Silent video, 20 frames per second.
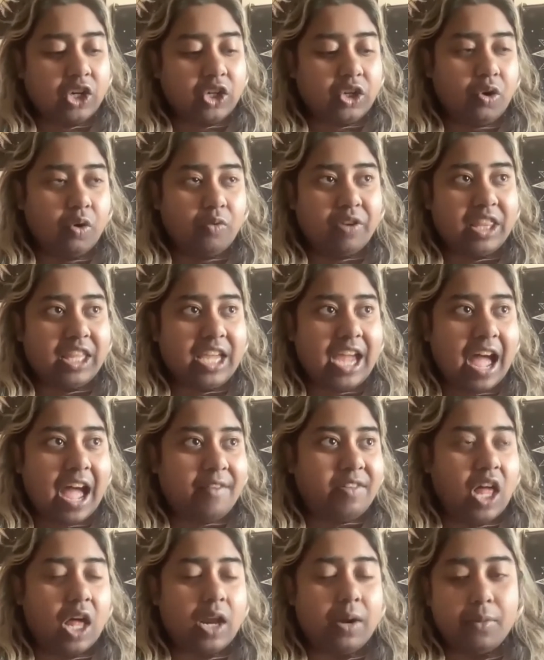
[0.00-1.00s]
You don't really have a
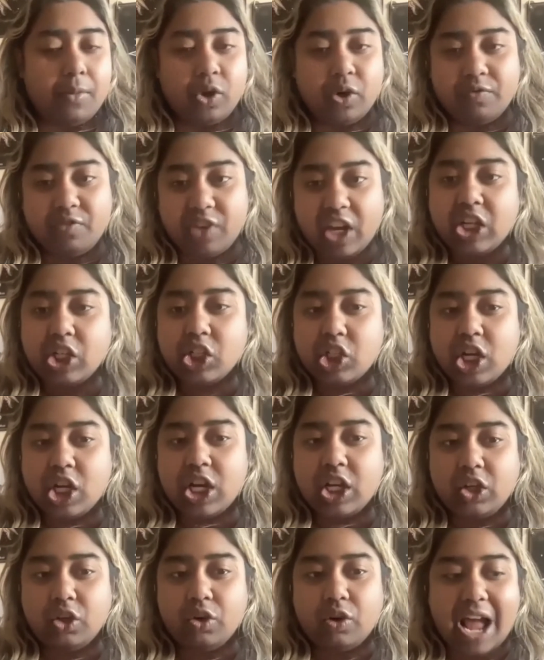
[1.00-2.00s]
lot of
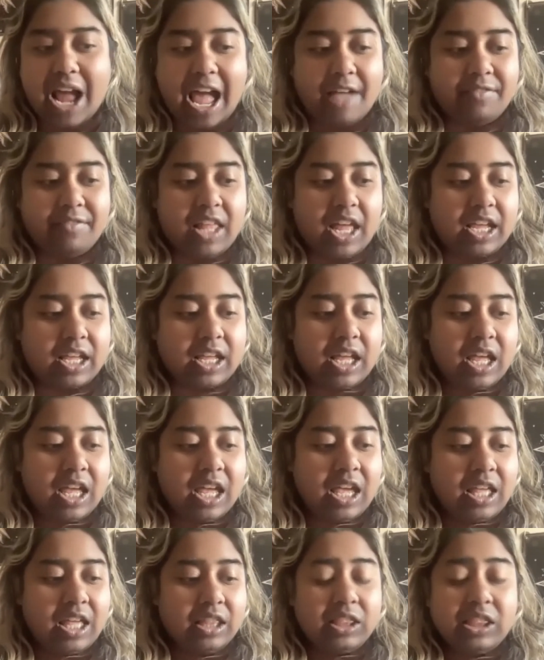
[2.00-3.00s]
motivation. You don't have like
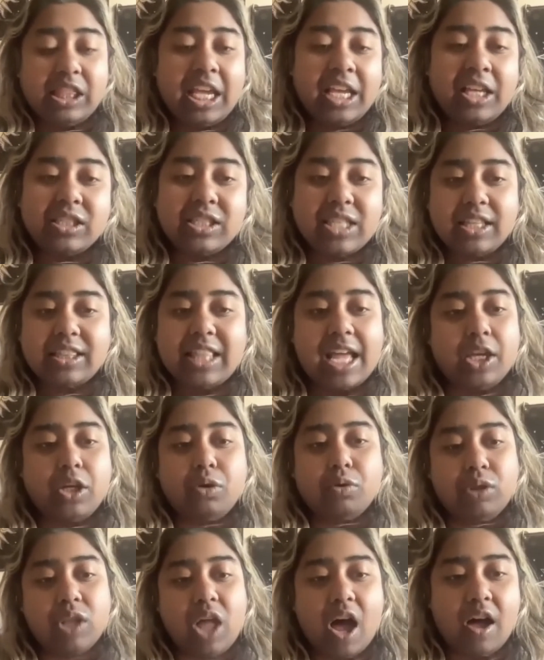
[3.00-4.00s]
things like that
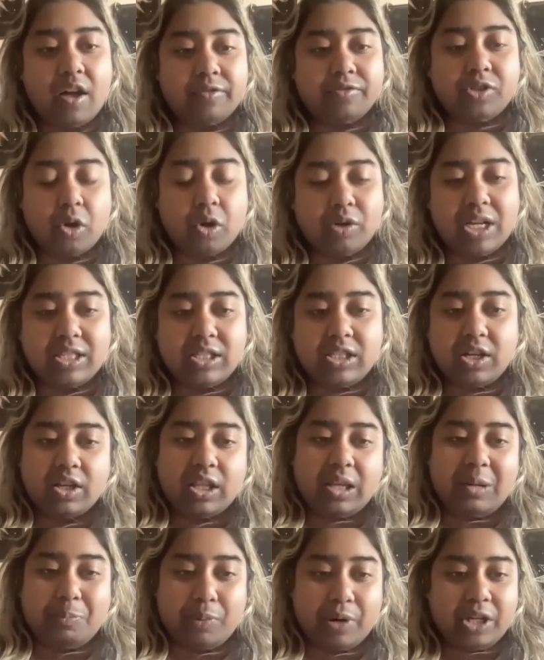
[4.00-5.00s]
you love don't
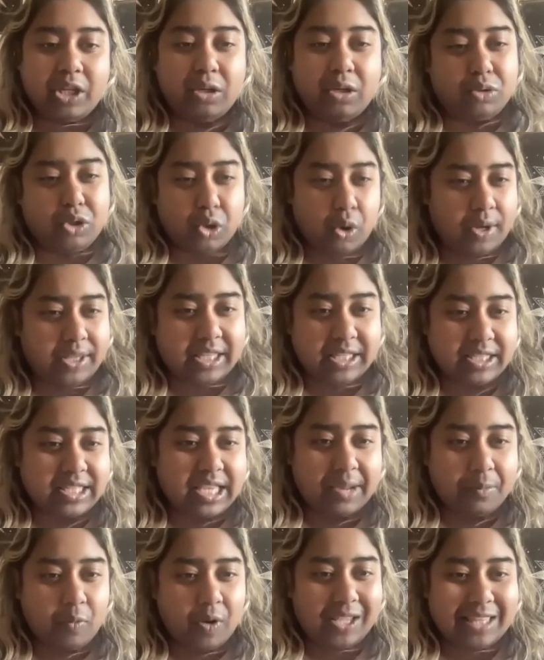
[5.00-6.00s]
necessarily bring you joy the
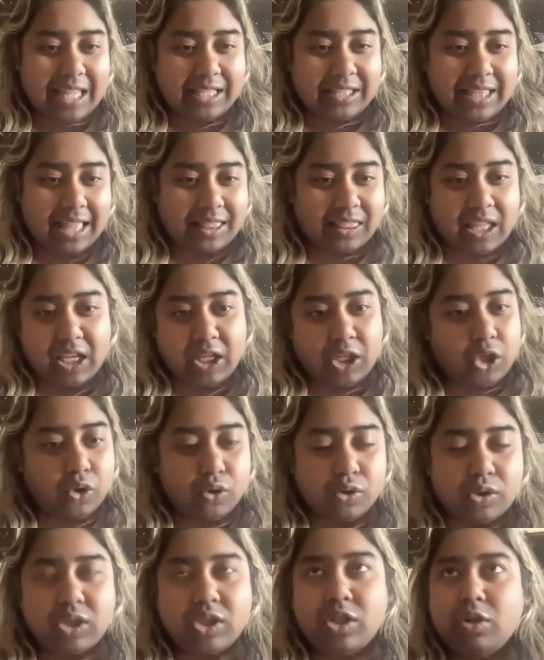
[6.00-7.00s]
same way like that they
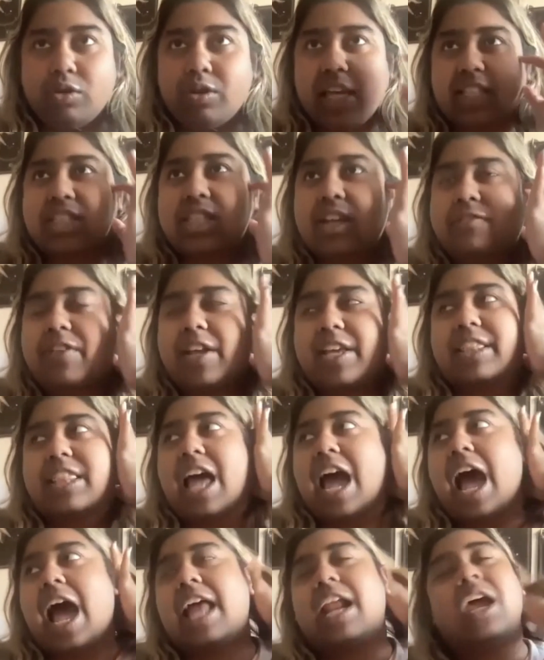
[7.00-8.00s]
used to, like stuff like
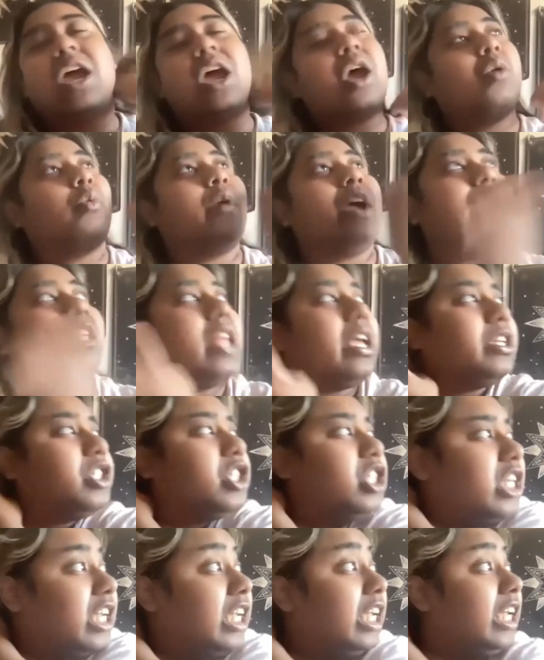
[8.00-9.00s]
that, where like
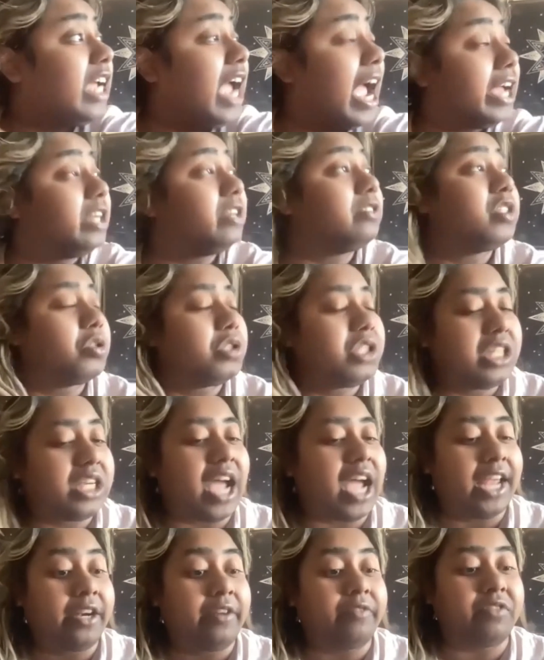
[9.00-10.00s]
she kind
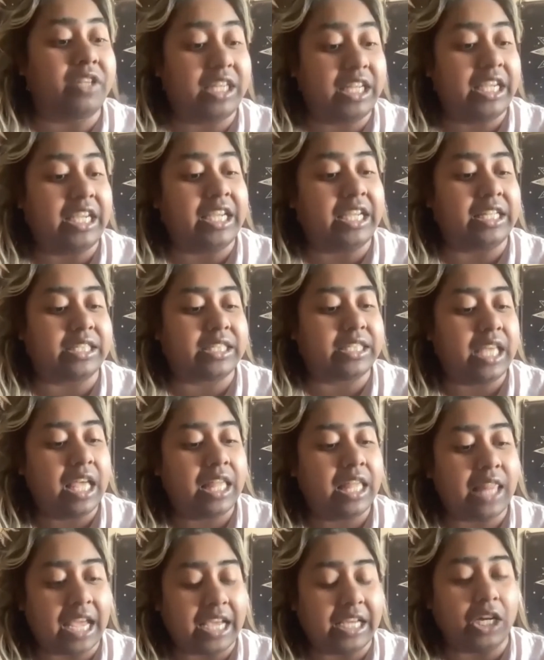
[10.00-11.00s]
of needs
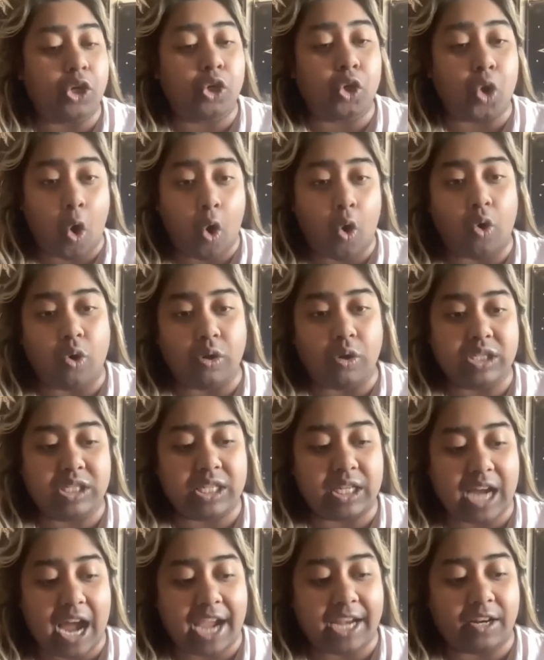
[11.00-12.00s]
like goals
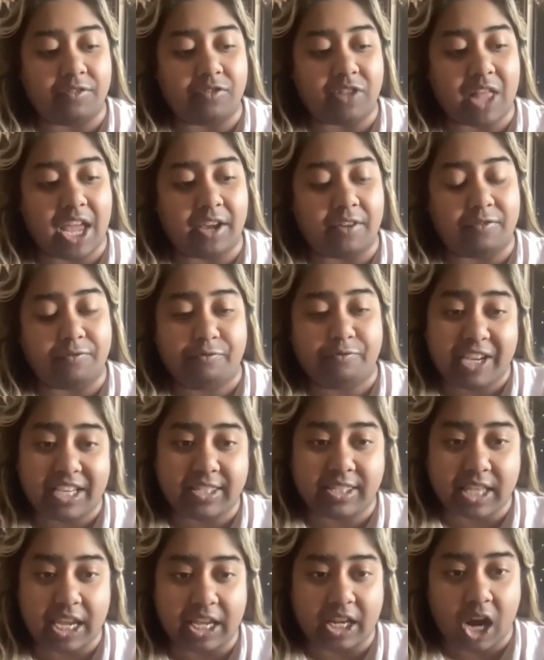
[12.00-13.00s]
to kind of like
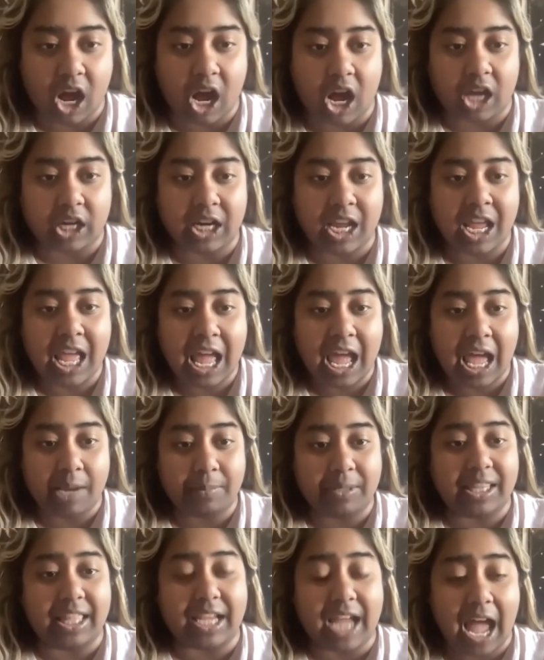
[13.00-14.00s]
fixate on and
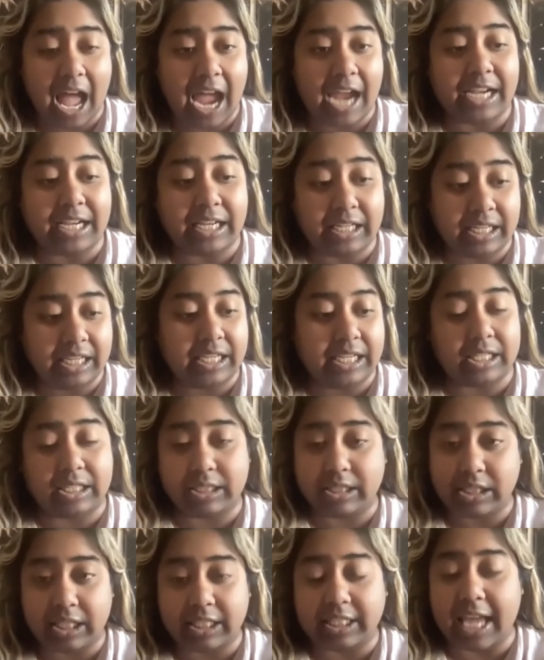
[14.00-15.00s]
be like, I
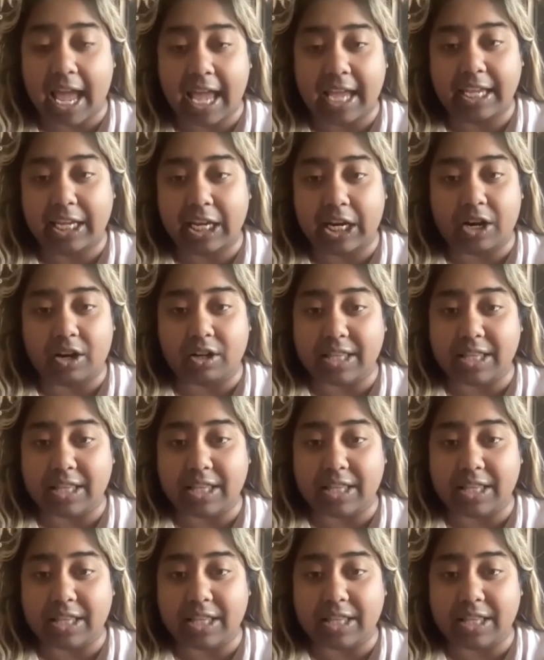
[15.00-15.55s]
need to get here.